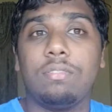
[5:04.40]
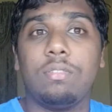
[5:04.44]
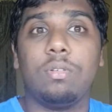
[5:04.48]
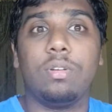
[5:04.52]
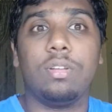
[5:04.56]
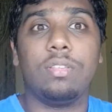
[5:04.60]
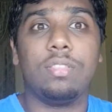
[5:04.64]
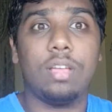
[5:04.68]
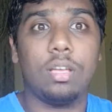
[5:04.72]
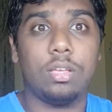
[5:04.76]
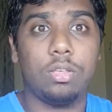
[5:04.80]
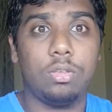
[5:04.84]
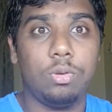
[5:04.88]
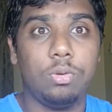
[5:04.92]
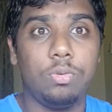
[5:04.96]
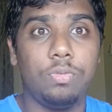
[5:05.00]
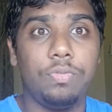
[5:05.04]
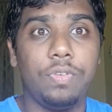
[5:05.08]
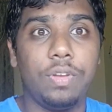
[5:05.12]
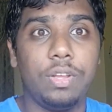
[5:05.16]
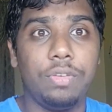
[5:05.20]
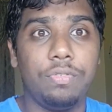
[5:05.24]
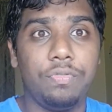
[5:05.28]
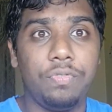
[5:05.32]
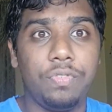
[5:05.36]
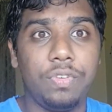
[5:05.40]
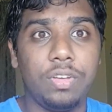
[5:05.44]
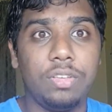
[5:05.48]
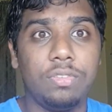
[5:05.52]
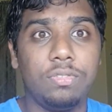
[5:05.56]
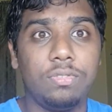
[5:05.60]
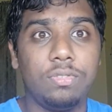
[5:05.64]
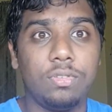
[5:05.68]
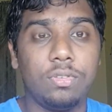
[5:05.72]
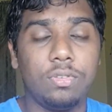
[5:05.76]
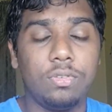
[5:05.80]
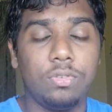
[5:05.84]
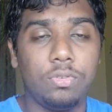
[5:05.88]
I want to thank you for the
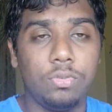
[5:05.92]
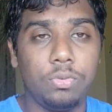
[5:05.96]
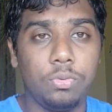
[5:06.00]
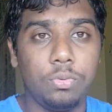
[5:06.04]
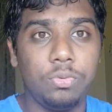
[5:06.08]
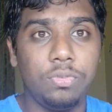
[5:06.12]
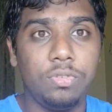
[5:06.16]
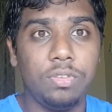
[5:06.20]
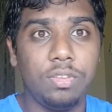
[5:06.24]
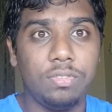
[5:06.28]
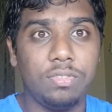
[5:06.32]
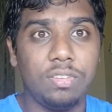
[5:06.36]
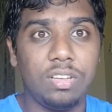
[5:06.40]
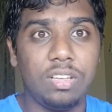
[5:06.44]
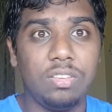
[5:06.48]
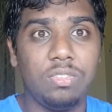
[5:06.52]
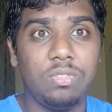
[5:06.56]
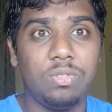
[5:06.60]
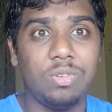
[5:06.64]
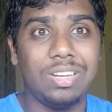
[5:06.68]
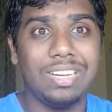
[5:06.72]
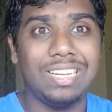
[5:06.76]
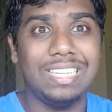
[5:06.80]
first two seasons well